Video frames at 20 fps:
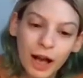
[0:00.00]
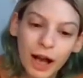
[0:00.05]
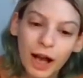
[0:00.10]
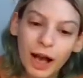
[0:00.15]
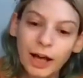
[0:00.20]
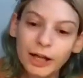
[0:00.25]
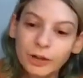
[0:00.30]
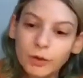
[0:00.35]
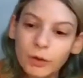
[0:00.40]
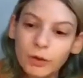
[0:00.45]

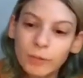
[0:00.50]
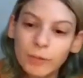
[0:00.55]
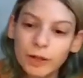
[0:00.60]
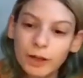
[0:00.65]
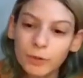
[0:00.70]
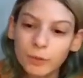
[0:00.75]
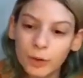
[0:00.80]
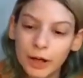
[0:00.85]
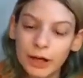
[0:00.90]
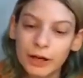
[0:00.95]
I
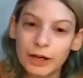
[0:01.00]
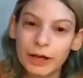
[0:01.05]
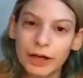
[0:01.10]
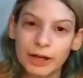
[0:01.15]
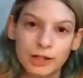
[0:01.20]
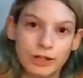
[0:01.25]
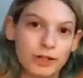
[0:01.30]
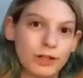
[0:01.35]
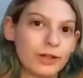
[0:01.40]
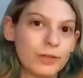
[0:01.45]
normally wear
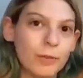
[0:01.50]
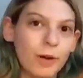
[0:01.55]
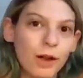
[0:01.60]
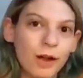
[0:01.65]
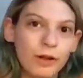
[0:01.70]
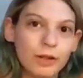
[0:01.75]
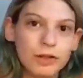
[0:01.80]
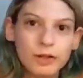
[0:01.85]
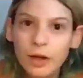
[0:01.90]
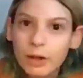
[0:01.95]
extra
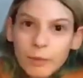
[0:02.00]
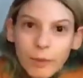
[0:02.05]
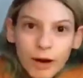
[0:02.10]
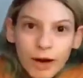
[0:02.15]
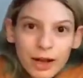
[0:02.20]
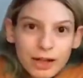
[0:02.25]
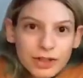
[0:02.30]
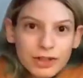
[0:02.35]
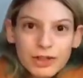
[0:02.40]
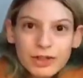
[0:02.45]
small, so I
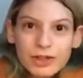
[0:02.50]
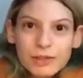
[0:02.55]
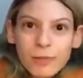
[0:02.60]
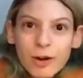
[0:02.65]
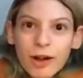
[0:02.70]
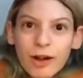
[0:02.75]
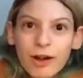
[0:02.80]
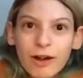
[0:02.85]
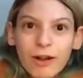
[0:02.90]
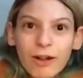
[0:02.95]
bought extra
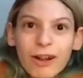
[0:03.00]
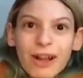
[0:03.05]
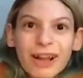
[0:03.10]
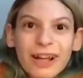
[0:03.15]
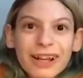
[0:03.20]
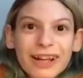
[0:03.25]
small